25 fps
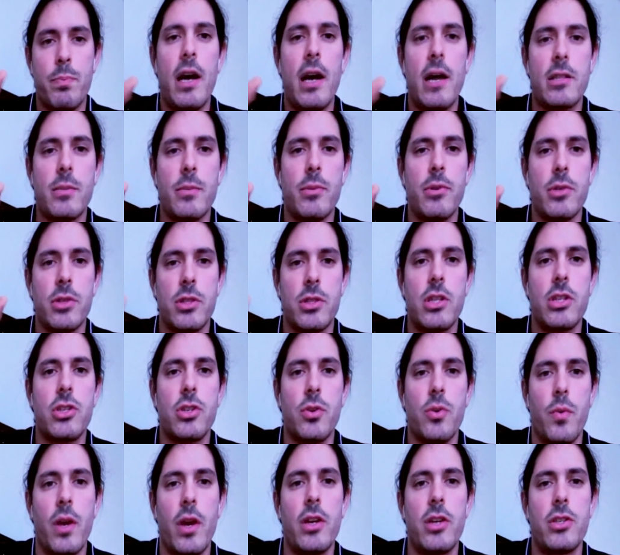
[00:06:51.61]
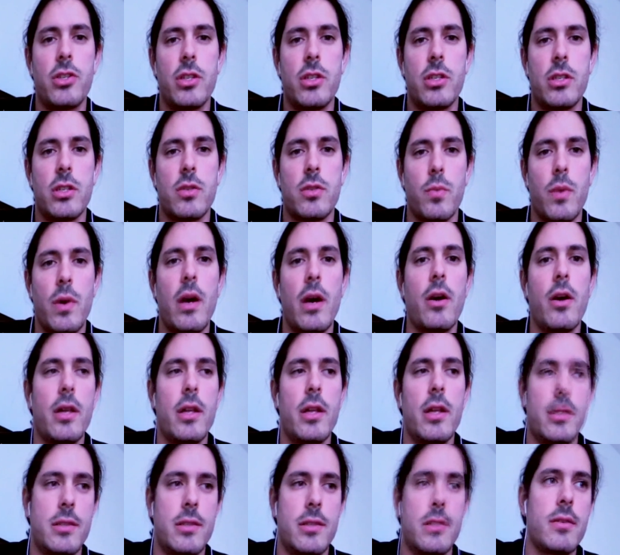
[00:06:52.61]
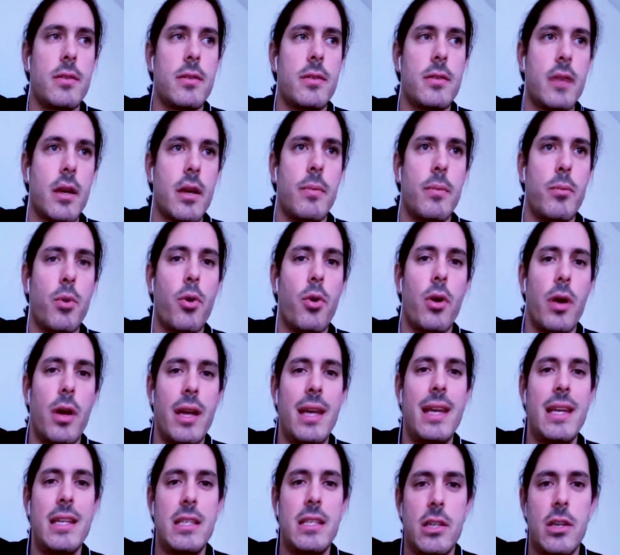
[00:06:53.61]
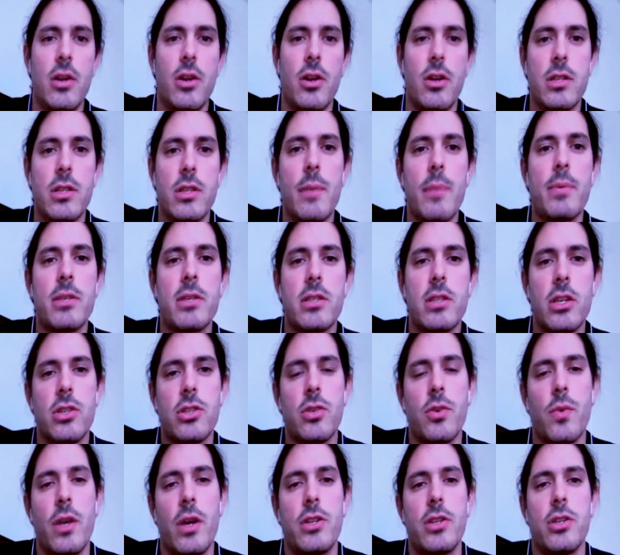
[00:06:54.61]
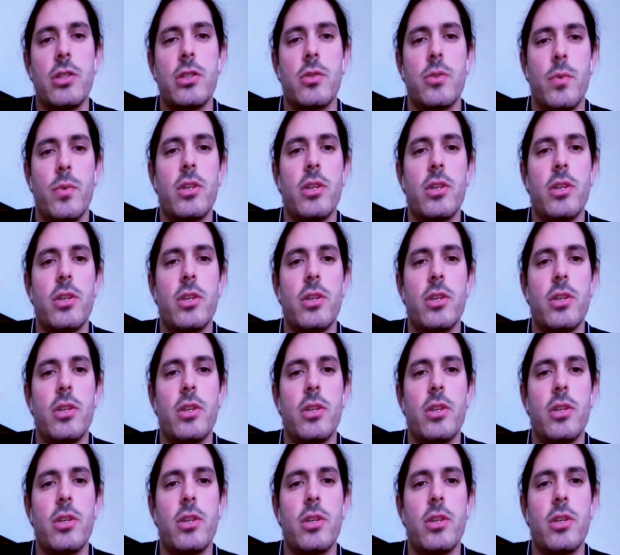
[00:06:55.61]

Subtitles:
possible situations as well as the more easier type of situations.